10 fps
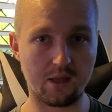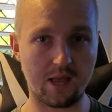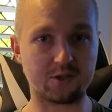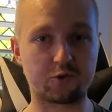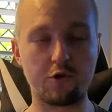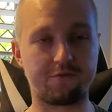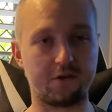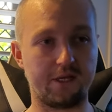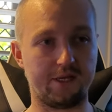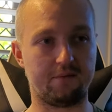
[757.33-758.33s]
And
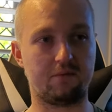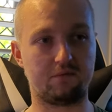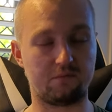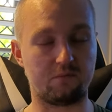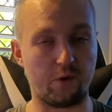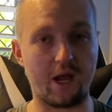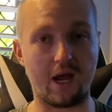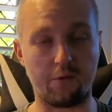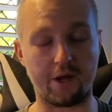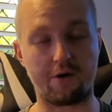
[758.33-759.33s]
truthfully, we
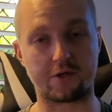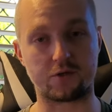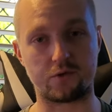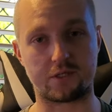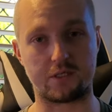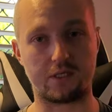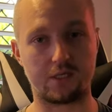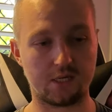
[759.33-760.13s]
are, we are exhausted.